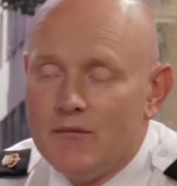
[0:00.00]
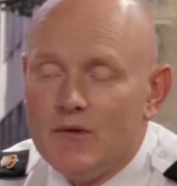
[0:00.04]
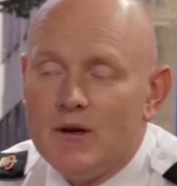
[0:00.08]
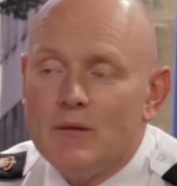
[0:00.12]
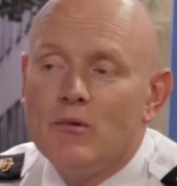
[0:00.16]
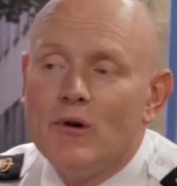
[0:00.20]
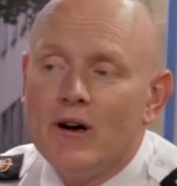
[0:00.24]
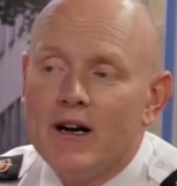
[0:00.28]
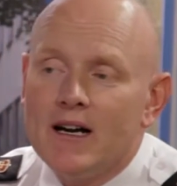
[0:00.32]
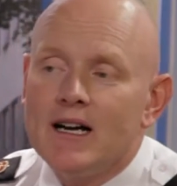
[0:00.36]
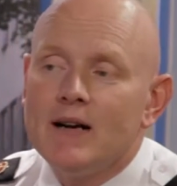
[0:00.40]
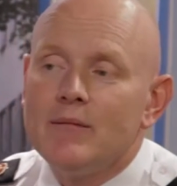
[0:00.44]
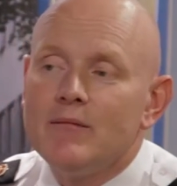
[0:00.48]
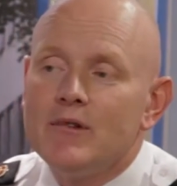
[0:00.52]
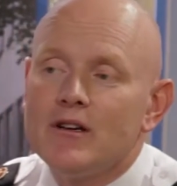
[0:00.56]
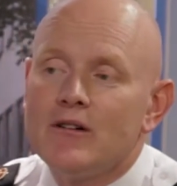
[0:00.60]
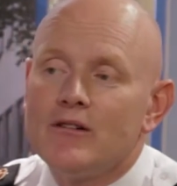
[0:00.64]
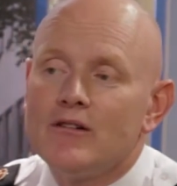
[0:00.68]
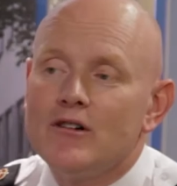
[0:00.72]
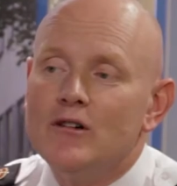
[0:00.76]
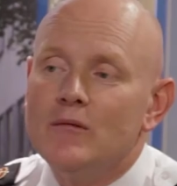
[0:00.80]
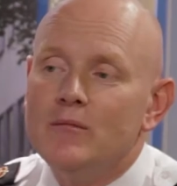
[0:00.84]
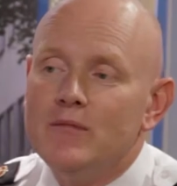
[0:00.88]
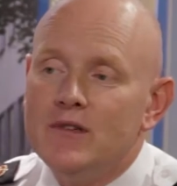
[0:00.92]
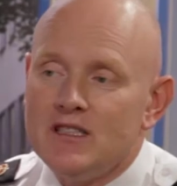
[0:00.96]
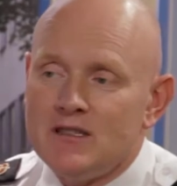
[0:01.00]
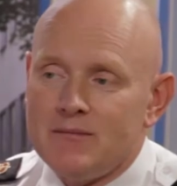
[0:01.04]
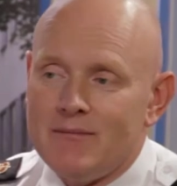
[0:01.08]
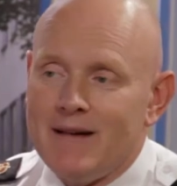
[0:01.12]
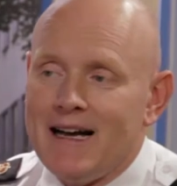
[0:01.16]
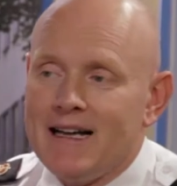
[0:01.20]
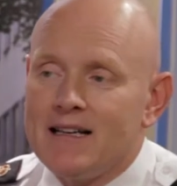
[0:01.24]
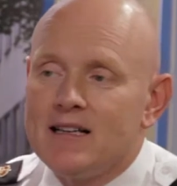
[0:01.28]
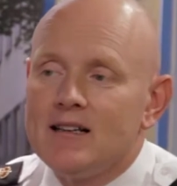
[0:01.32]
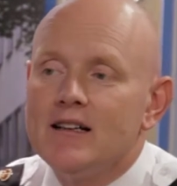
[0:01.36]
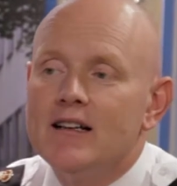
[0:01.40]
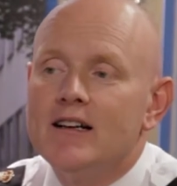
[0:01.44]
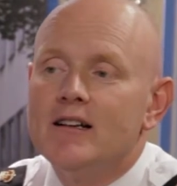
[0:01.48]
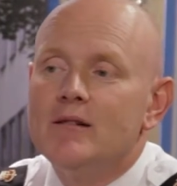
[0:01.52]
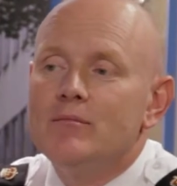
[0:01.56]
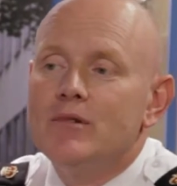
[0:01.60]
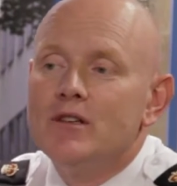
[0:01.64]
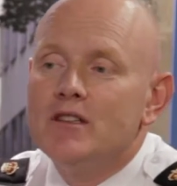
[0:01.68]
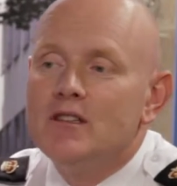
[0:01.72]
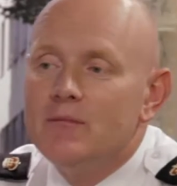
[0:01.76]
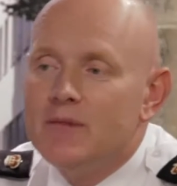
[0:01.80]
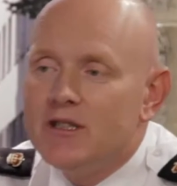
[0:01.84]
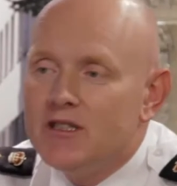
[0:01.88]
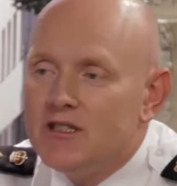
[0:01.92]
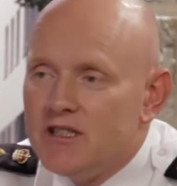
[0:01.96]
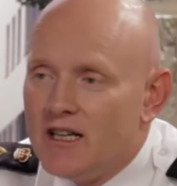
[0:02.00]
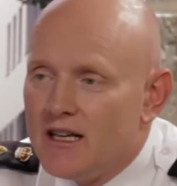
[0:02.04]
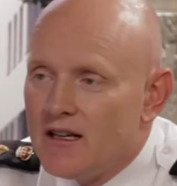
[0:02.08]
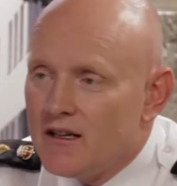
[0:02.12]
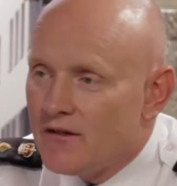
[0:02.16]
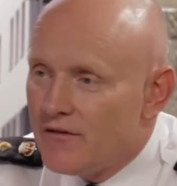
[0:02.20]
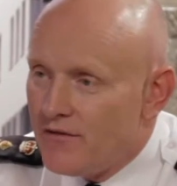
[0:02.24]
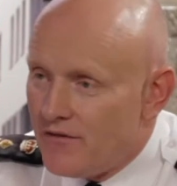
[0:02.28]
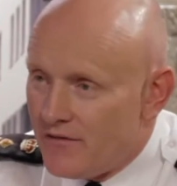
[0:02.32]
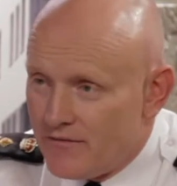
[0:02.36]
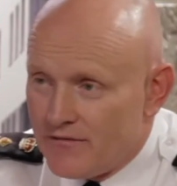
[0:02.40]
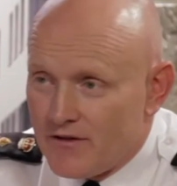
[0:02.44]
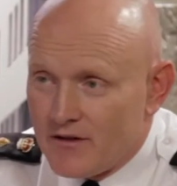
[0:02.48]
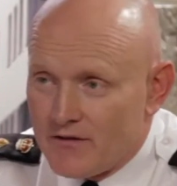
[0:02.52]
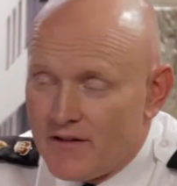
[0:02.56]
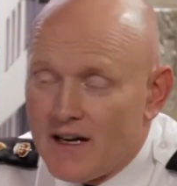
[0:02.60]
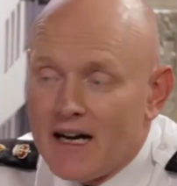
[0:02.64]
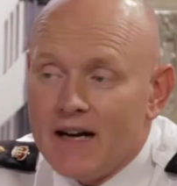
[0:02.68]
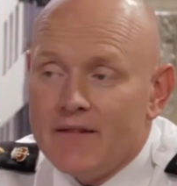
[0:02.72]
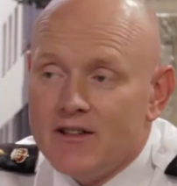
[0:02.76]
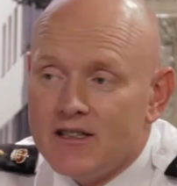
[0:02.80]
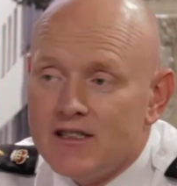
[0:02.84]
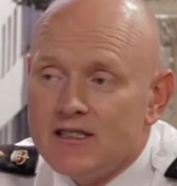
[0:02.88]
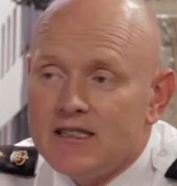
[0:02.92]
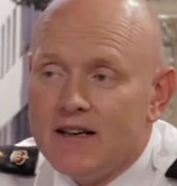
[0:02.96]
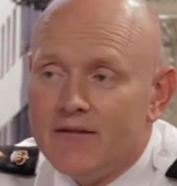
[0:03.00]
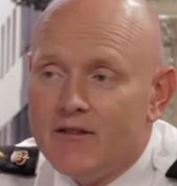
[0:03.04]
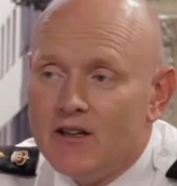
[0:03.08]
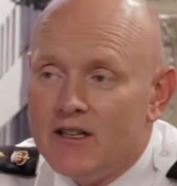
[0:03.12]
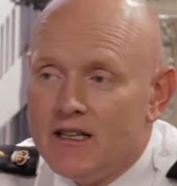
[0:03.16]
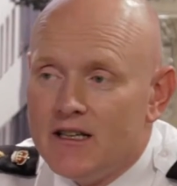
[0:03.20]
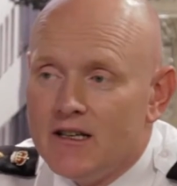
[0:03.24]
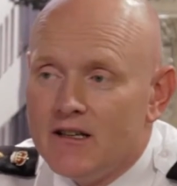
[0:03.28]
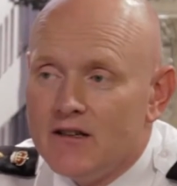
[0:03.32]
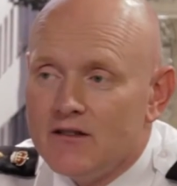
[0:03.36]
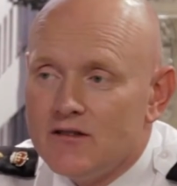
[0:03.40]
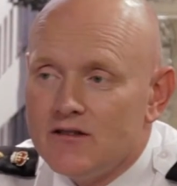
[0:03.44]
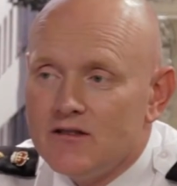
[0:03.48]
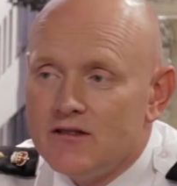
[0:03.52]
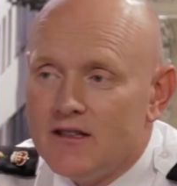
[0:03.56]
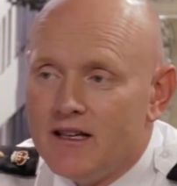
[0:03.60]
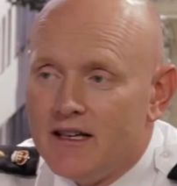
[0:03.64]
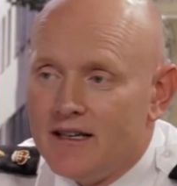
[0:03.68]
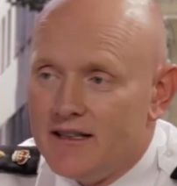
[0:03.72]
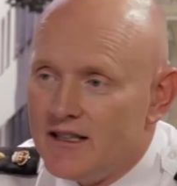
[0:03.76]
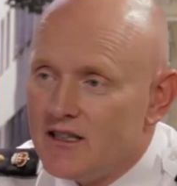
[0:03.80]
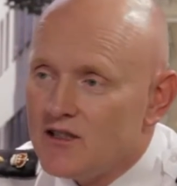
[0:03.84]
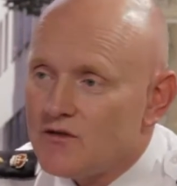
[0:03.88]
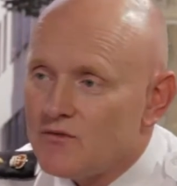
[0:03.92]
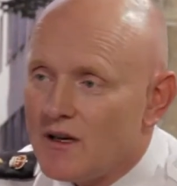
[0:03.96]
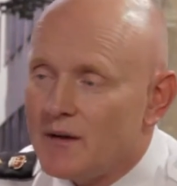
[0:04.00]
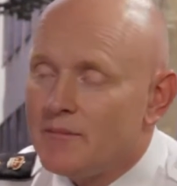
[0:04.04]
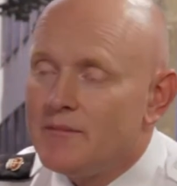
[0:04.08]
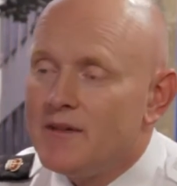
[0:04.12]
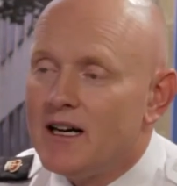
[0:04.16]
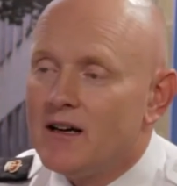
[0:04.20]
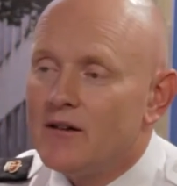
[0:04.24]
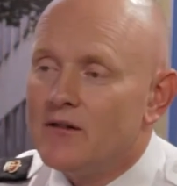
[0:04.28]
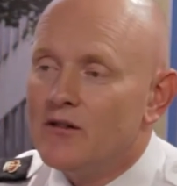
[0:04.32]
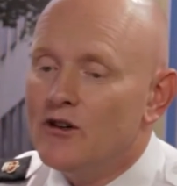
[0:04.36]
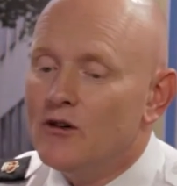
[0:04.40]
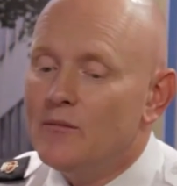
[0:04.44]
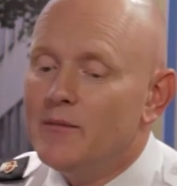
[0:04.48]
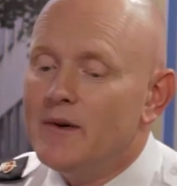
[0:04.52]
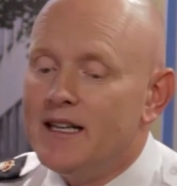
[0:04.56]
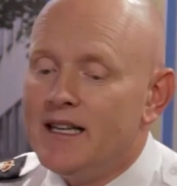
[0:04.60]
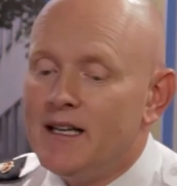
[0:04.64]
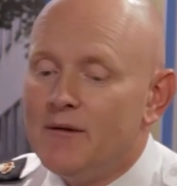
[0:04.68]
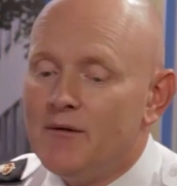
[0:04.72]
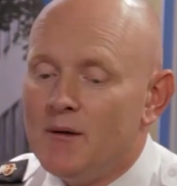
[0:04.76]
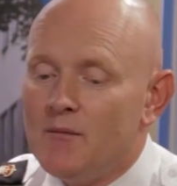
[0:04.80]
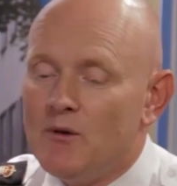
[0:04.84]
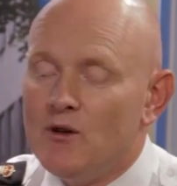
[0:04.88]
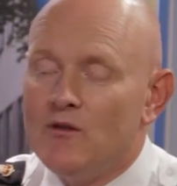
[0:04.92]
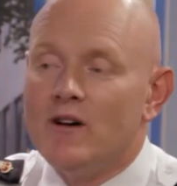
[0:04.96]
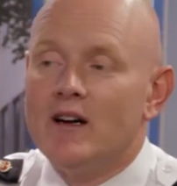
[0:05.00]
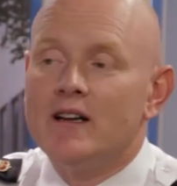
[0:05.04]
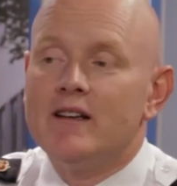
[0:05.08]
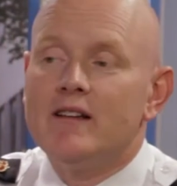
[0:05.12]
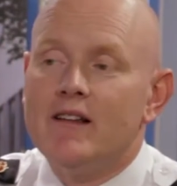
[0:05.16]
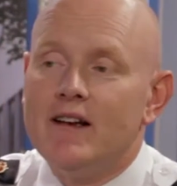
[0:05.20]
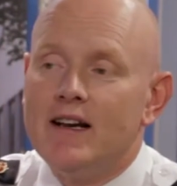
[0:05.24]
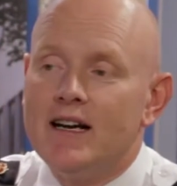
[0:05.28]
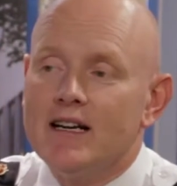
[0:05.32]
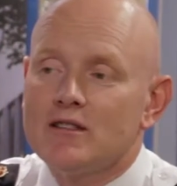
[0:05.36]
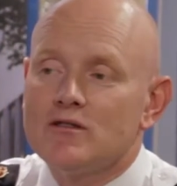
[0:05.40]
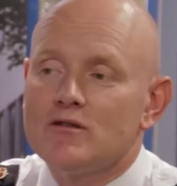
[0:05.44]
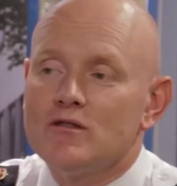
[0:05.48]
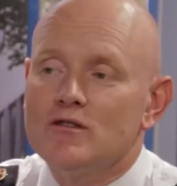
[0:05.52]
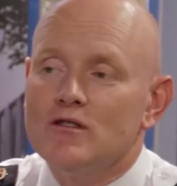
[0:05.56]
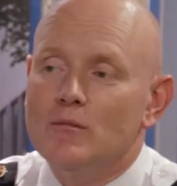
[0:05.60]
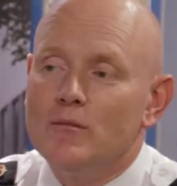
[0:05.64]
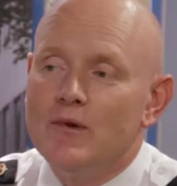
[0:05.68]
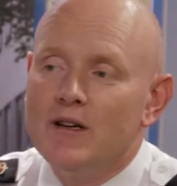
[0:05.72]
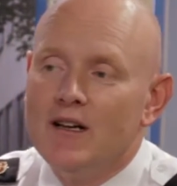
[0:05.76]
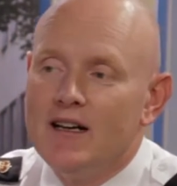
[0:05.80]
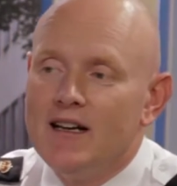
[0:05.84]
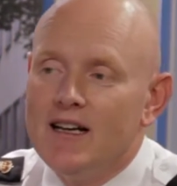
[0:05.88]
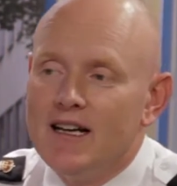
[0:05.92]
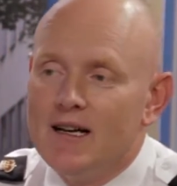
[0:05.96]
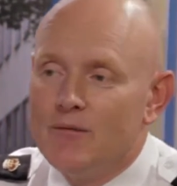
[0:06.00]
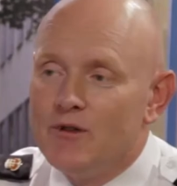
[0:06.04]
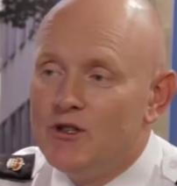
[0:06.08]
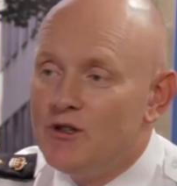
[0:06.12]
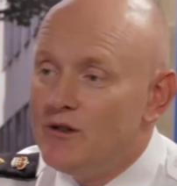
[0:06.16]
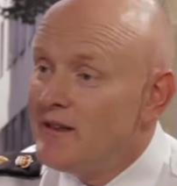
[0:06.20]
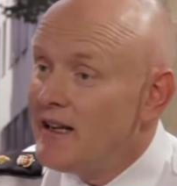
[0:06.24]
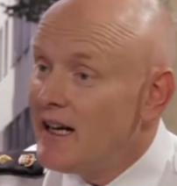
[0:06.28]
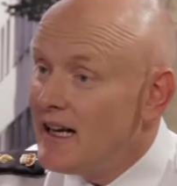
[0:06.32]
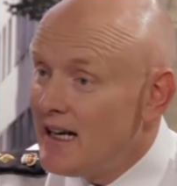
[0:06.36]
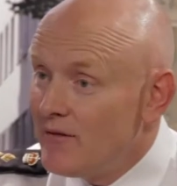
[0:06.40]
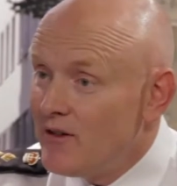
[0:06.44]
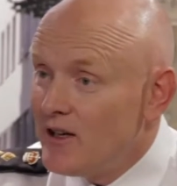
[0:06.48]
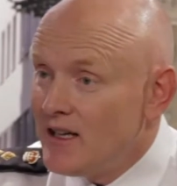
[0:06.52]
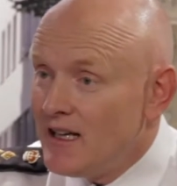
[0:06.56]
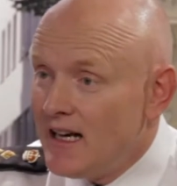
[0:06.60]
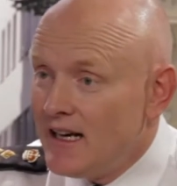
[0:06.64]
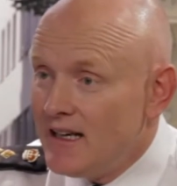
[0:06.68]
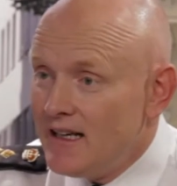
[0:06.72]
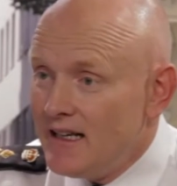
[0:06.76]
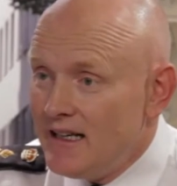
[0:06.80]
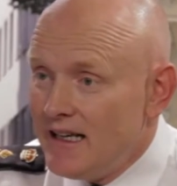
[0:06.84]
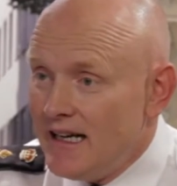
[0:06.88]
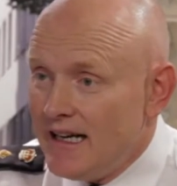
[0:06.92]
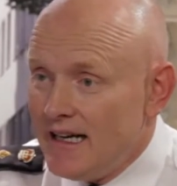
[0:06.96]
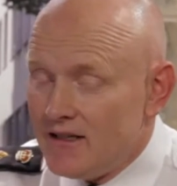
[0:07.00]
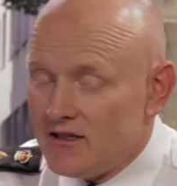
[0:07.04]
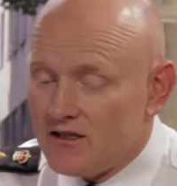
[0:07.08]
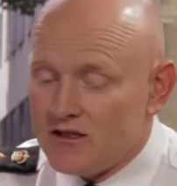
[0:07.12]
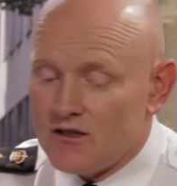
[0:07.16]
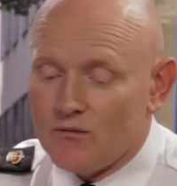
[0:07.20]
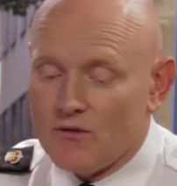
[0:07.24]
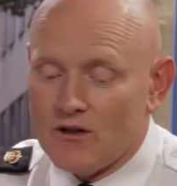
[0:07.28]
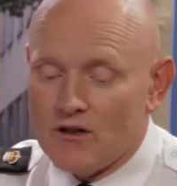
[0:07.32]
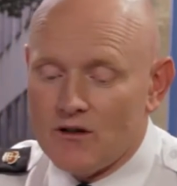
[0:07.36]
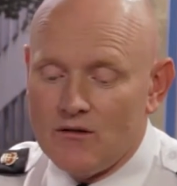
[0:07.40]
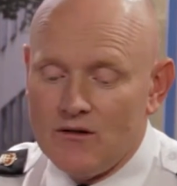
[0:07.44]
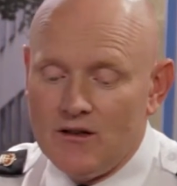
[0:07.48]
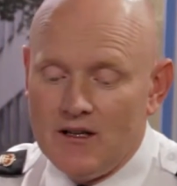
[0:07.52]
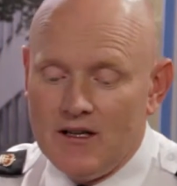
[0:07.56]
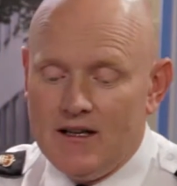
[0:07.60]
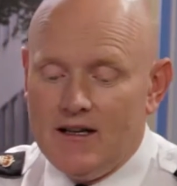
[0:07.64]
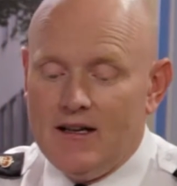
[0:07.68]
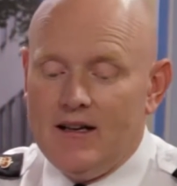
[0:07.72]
We break up the group, dismantle it, put them in jail for 5 to 7 years and disrupt that group, and then we move on to the next group. And we're doing that every 90 days. So we're